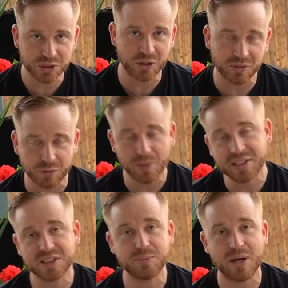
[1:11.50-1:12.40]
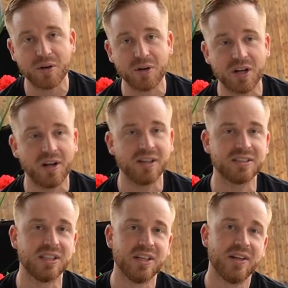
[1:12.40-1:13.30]
sharing information about our dogs,
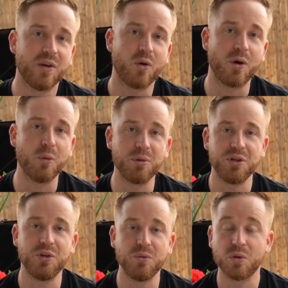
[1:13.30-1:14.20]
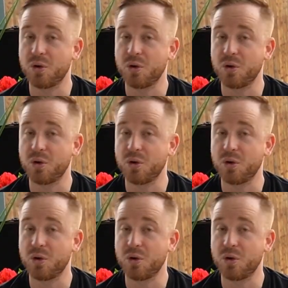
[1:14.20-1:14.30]
or helping you